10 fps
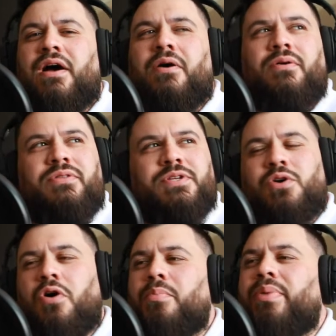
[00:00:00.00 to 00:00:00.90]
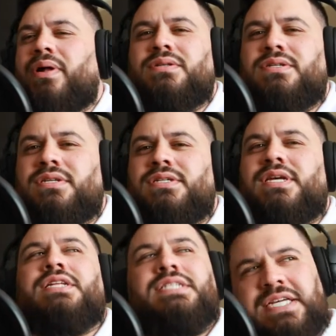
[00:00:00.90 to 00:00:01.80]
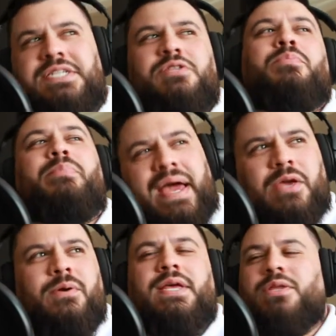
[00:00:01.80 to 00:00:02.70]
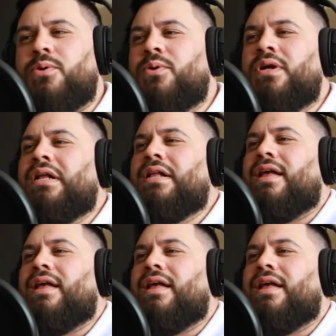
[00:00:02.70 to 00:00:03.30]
the song pulses and it's easy to bang your head to.